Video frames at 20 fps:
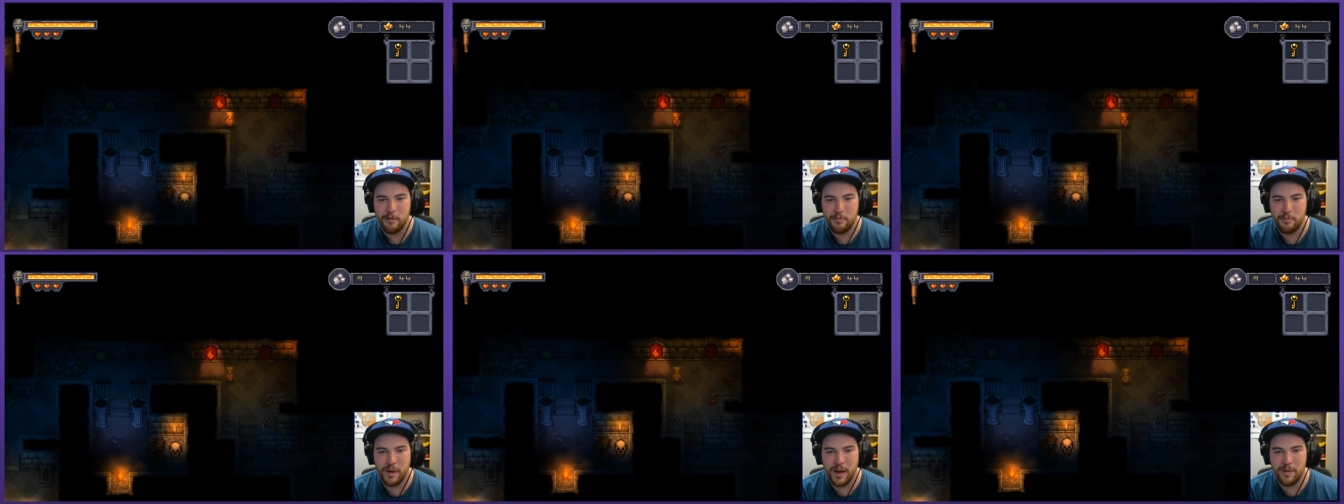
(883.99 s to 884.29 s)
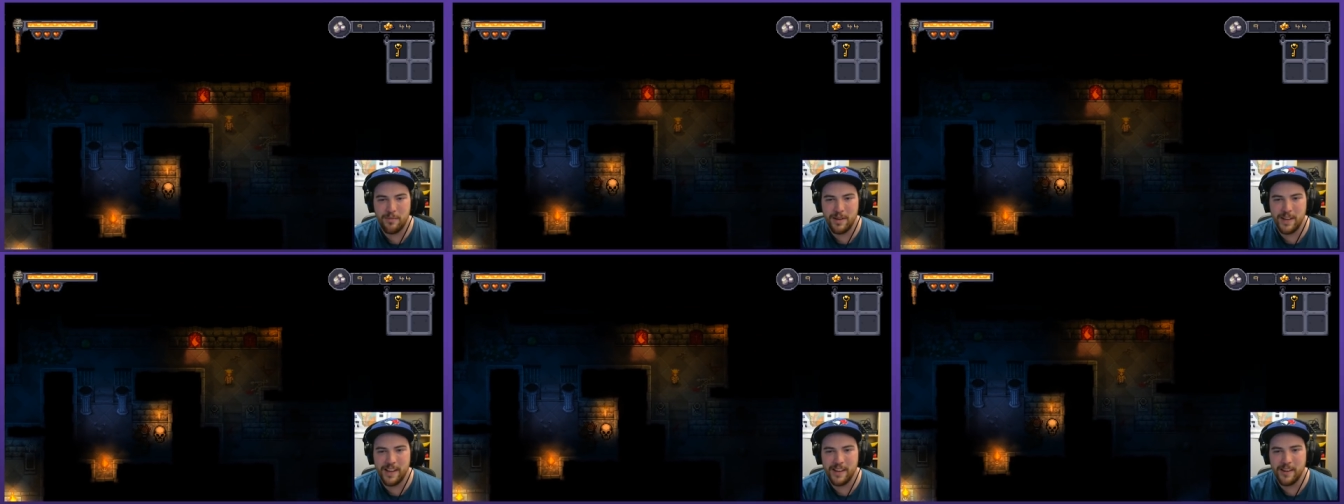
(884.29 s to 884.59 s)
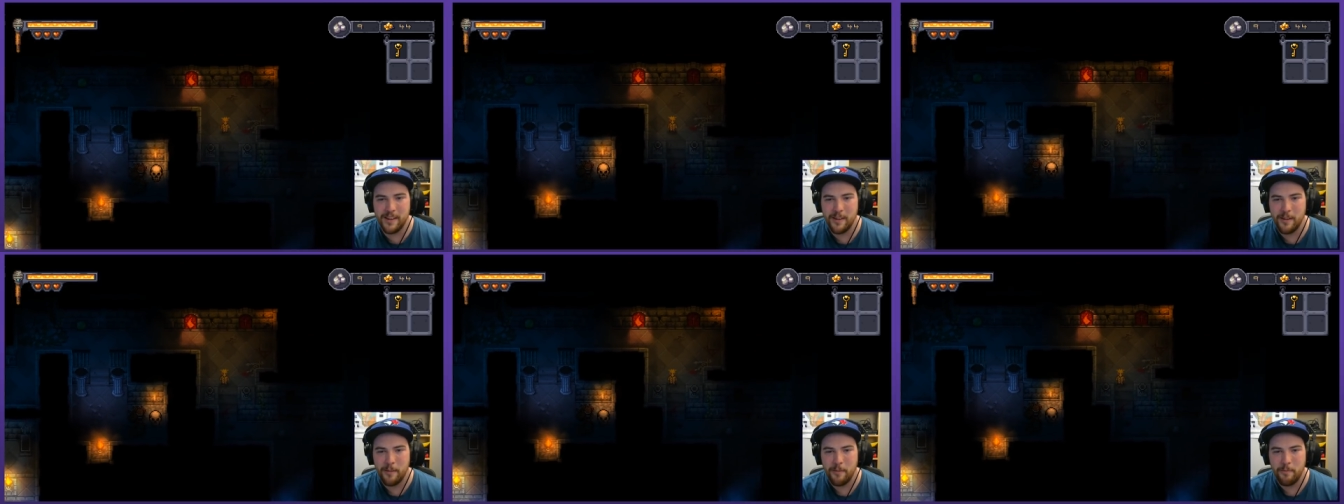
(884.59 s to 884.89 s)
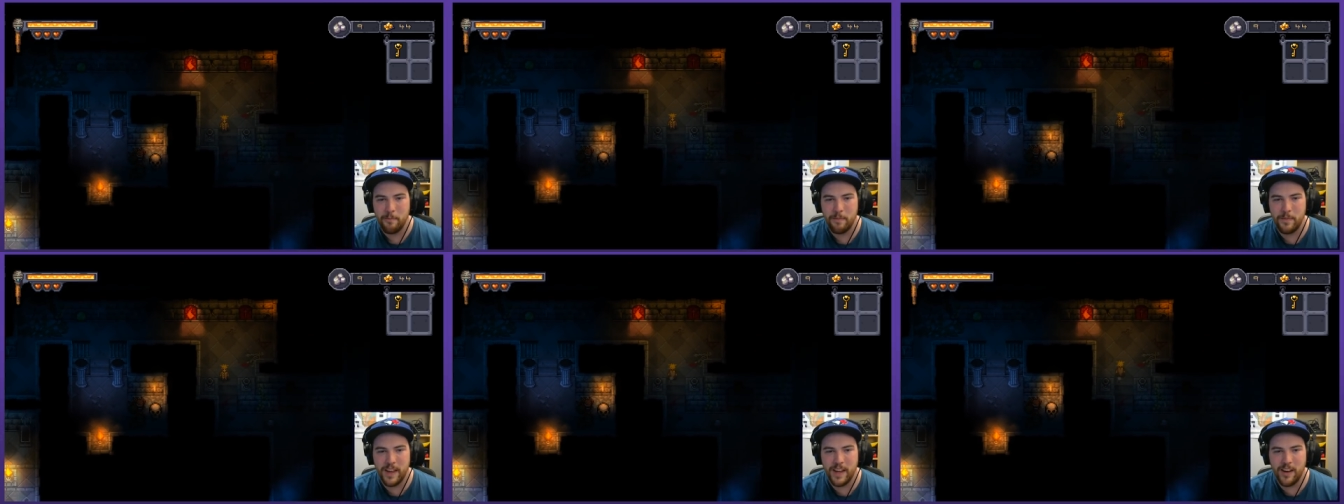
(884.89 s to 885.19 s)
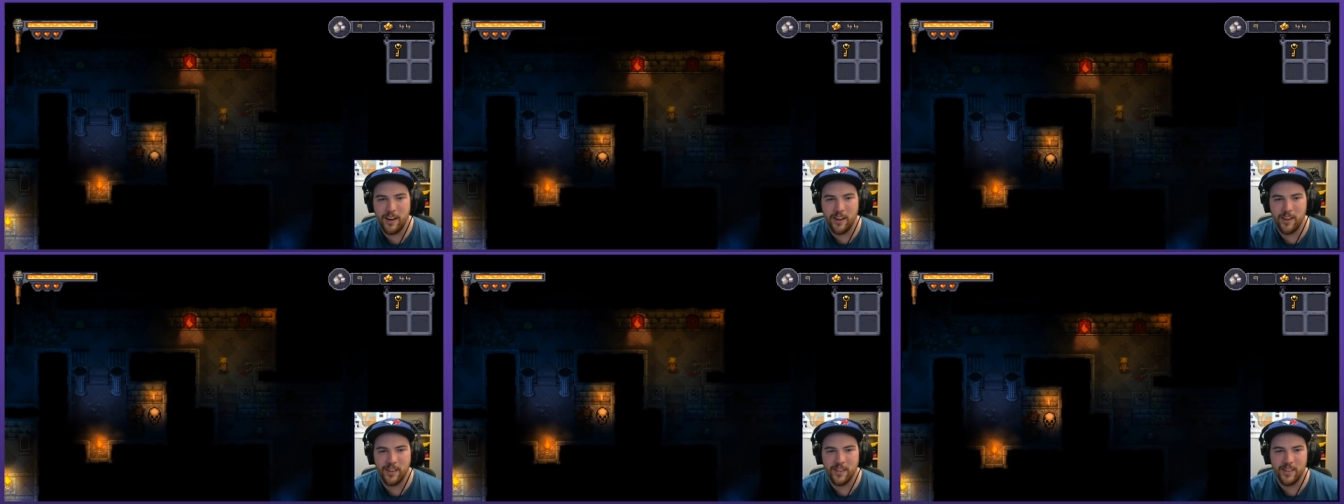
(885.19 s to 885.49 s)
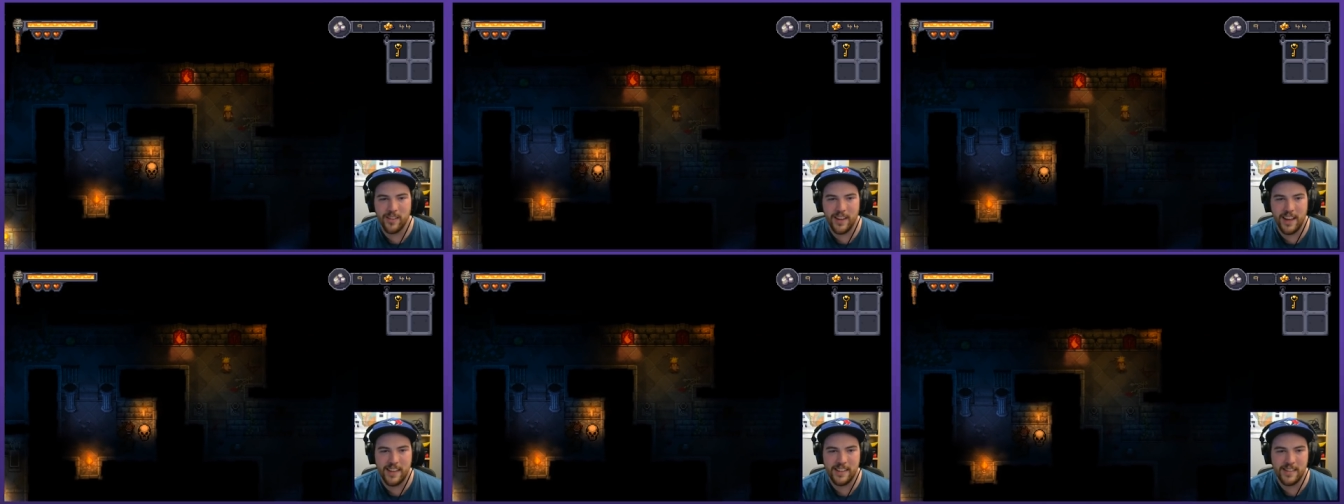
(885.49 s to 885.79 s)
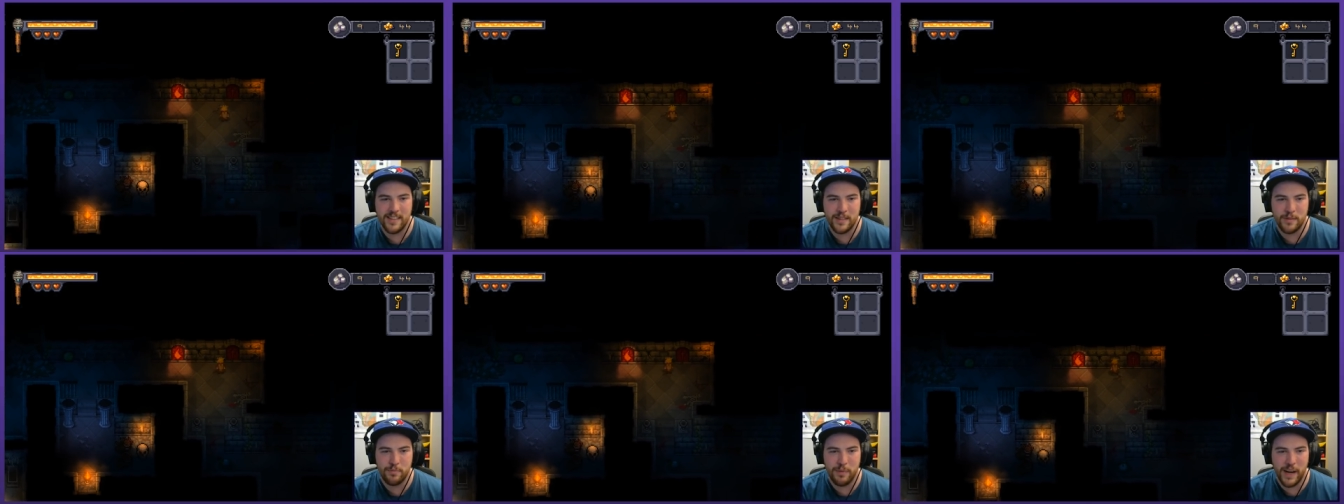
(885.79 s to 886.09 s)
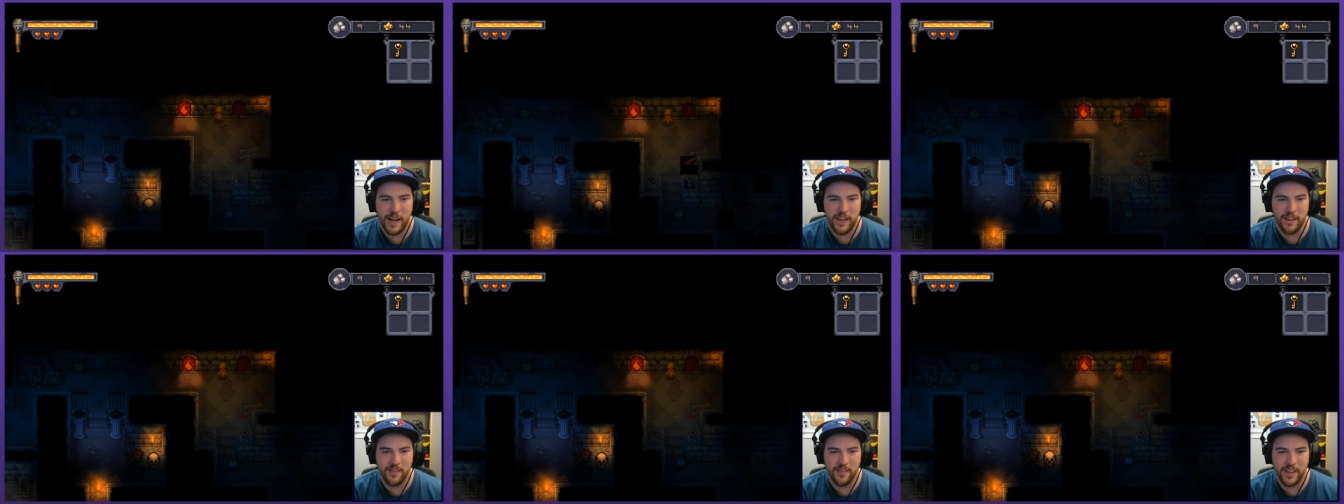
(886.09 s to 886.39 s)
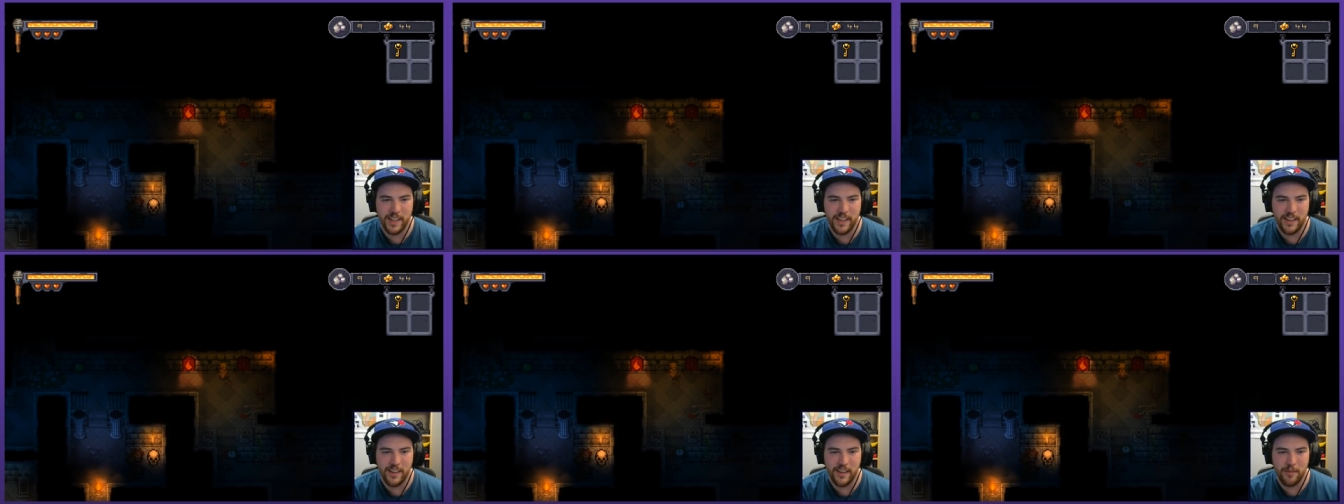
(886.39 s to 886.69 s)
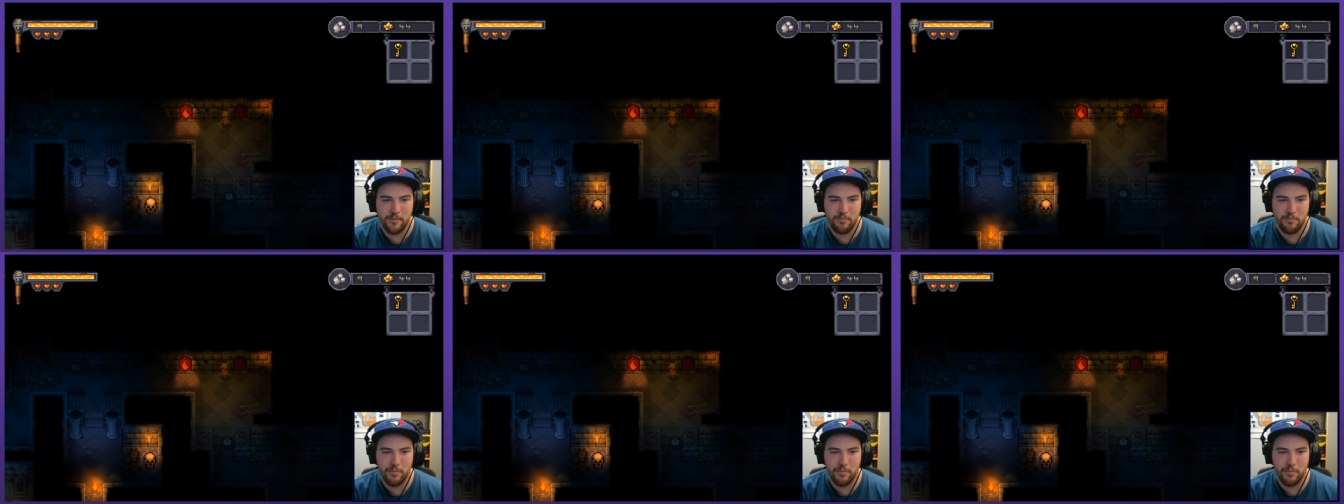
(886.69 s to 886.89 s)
But I mean, they are less spidery than